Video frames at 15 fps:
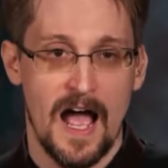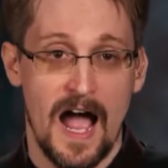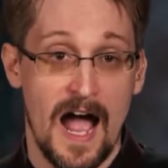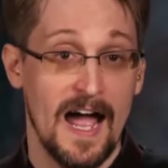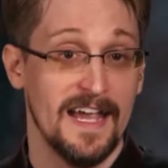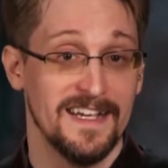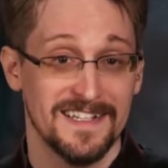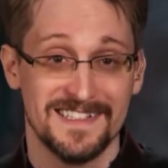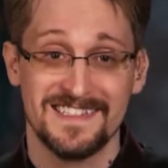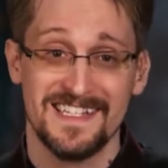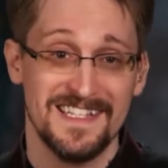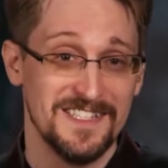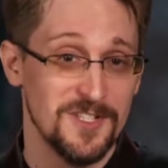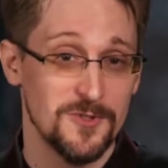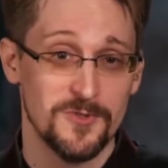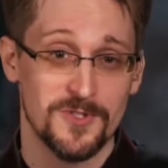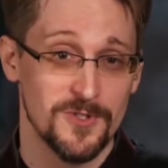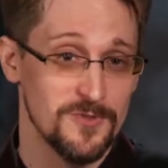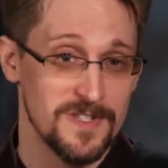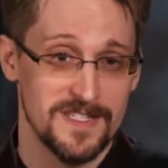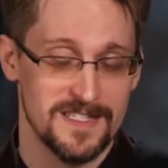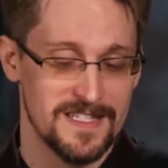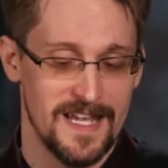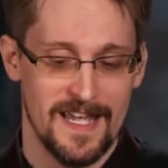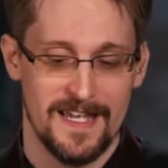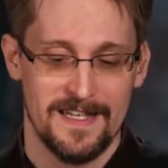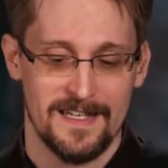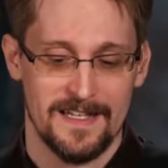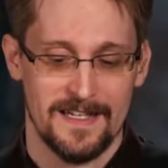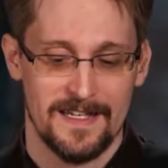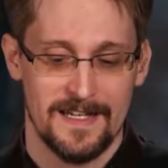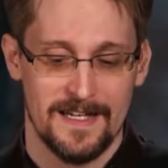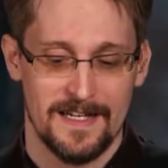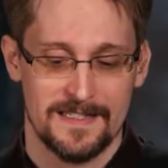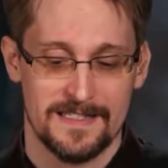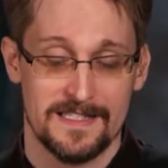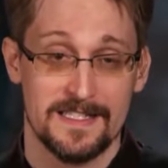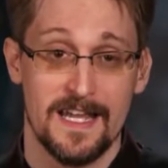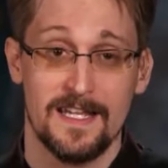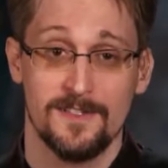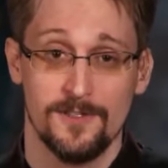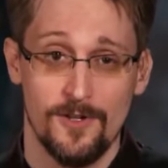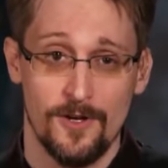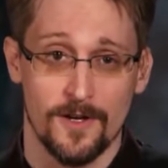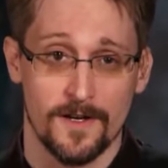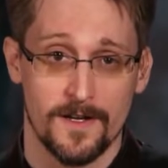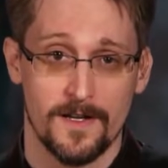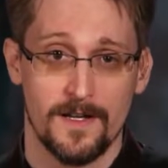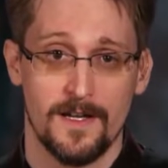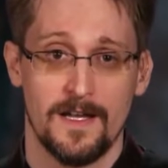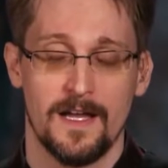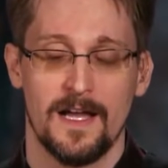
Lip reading: I continue to this day to say, look,